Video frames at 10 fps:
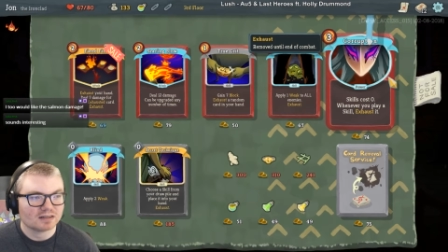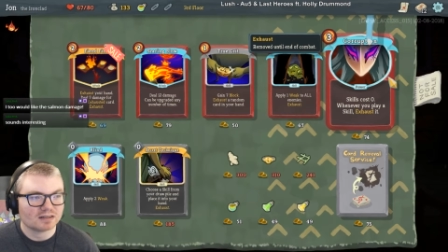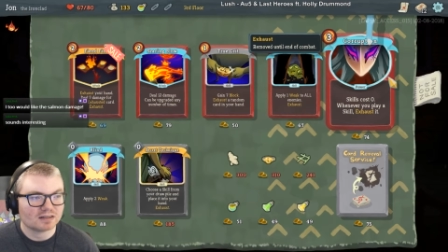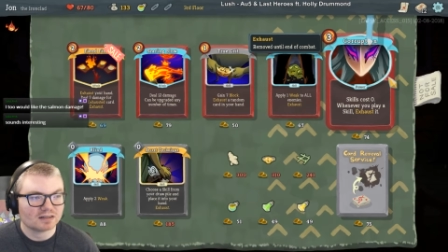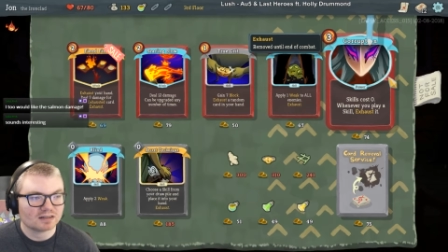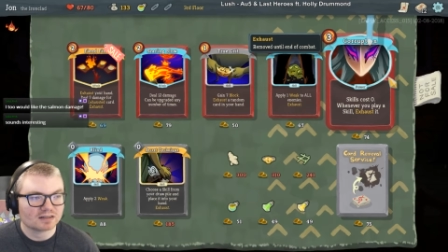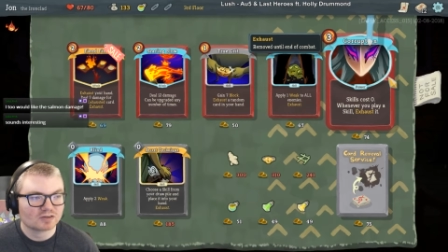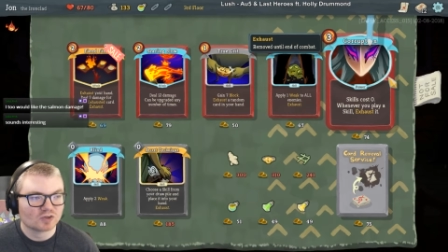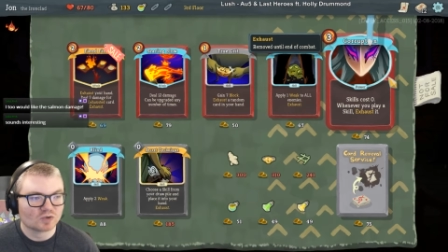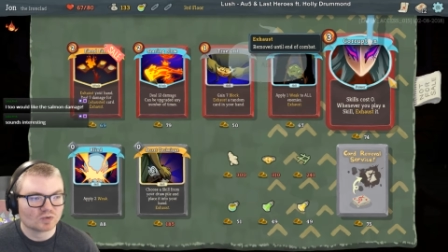Uh,
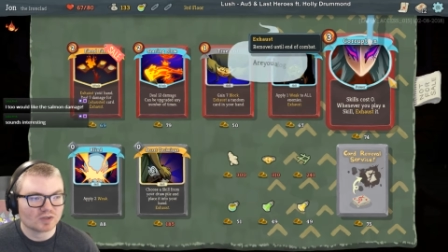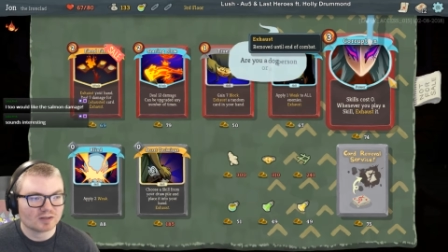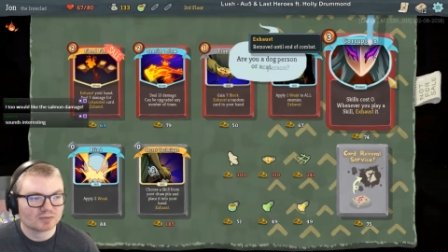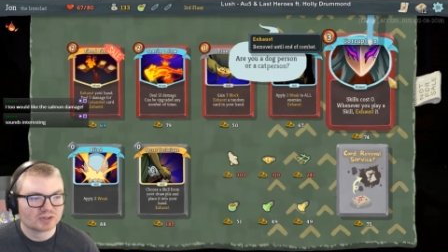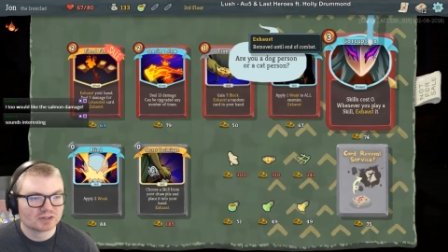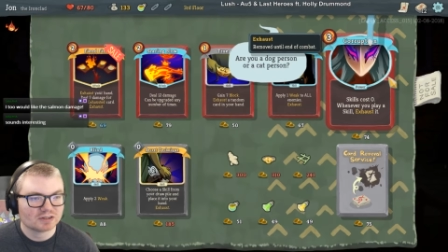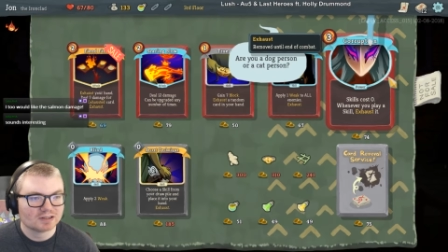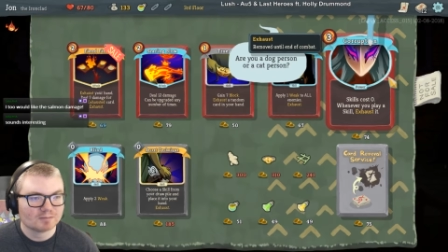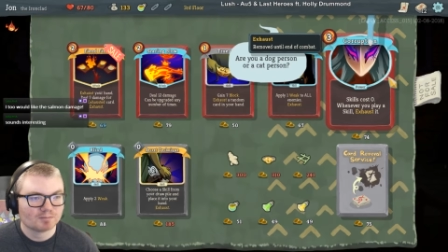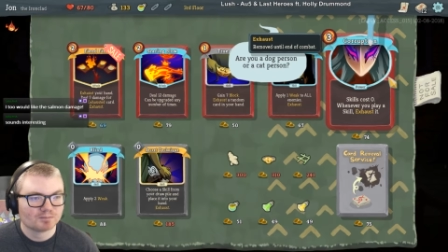
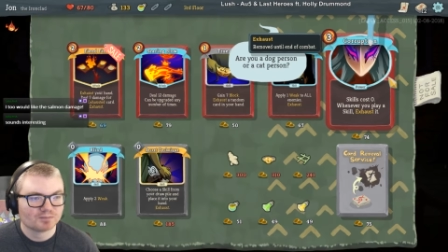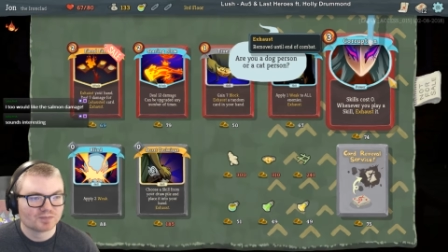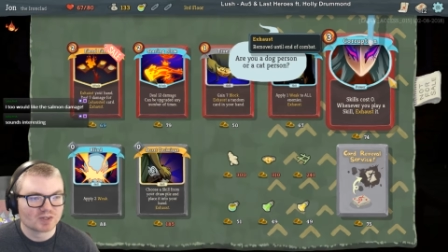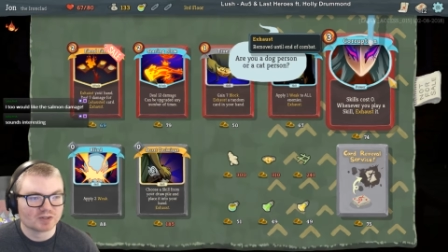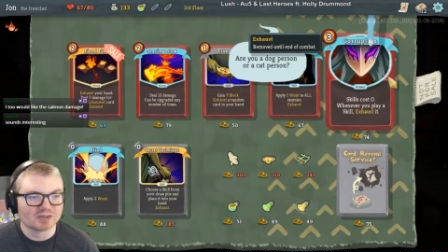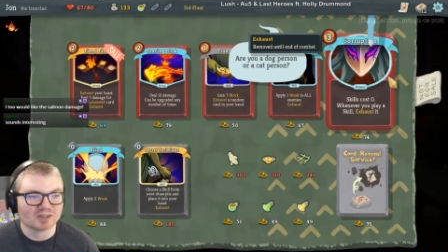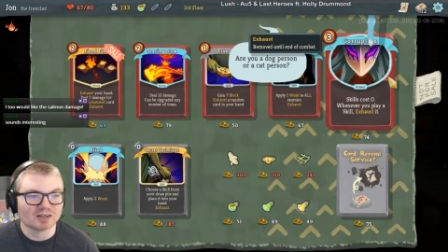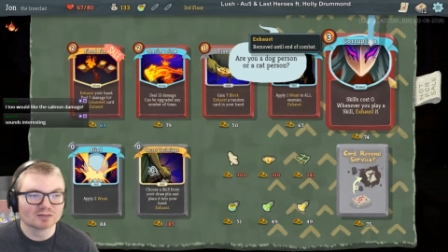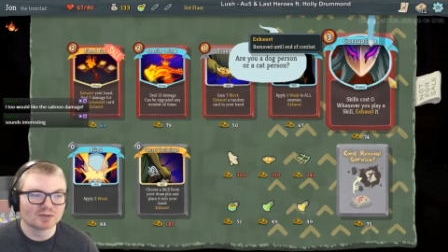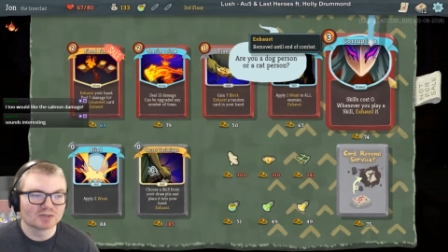corruption. Are you a
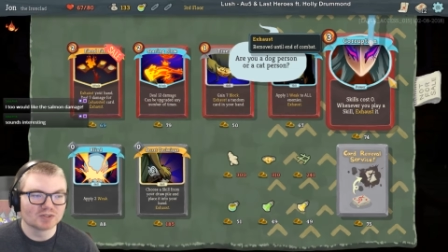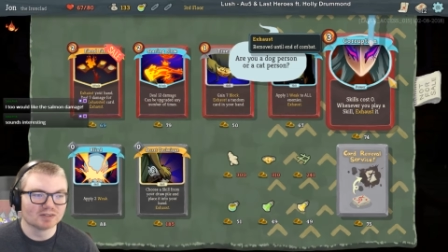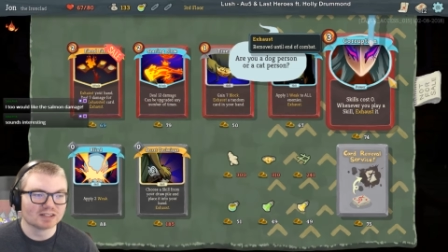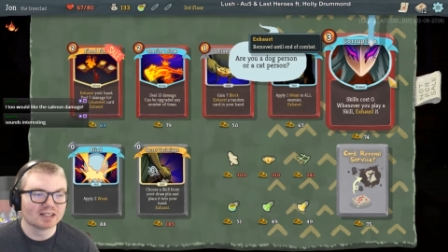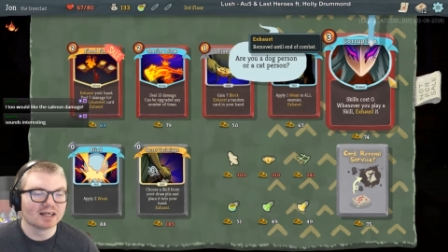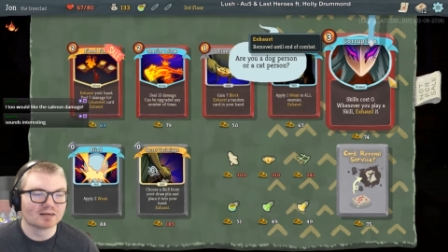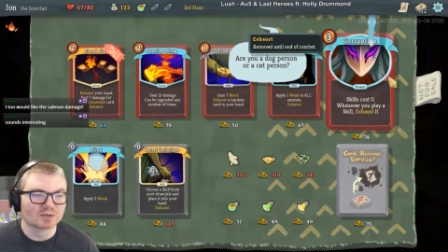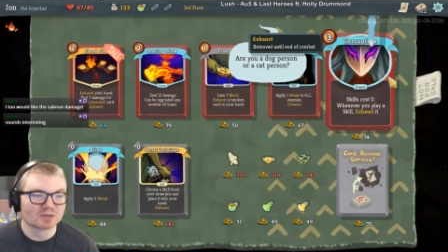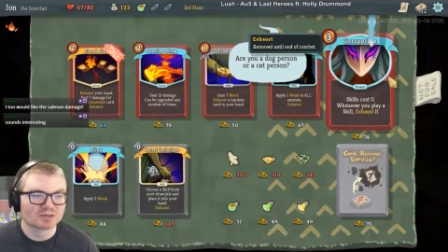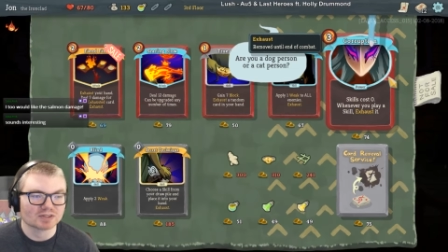dog person or a cat
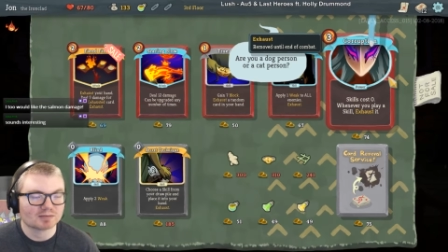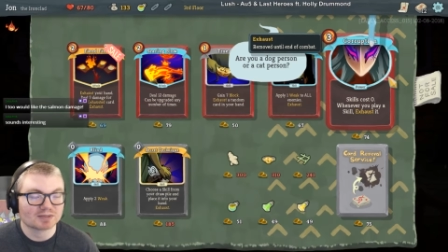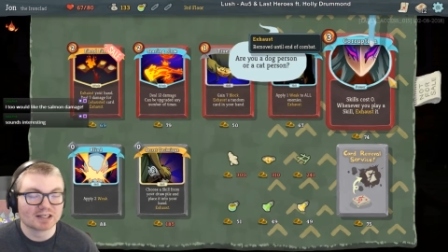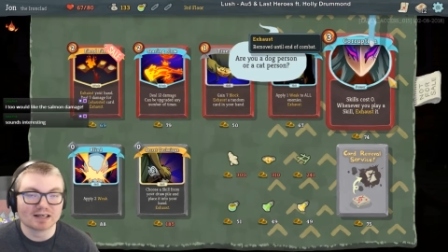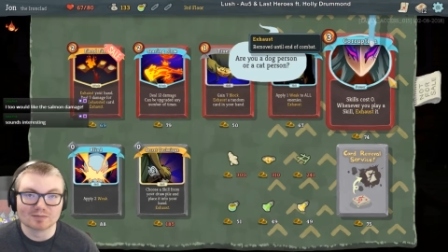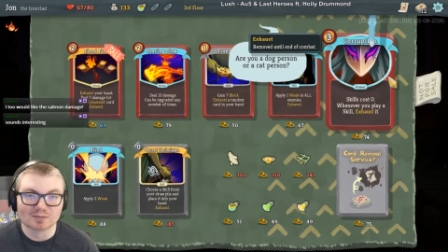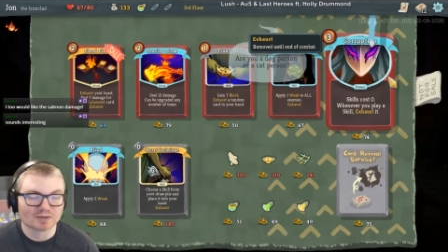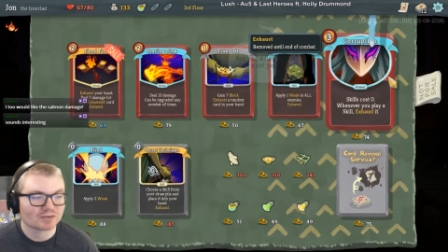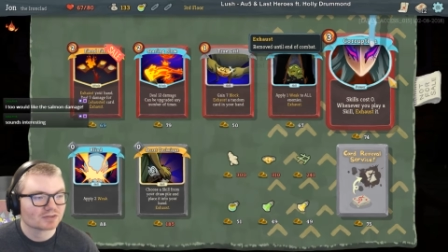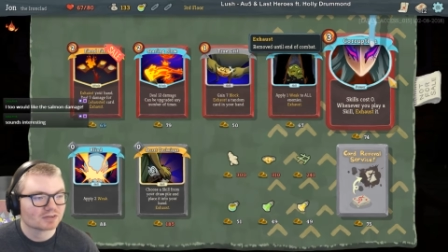person? I'm a cat
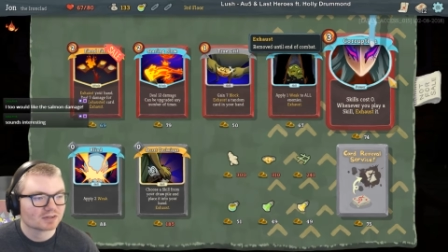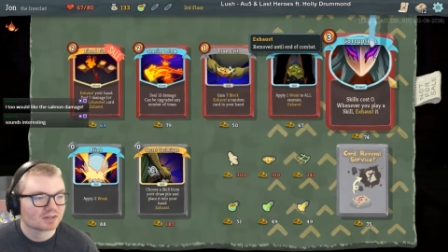person.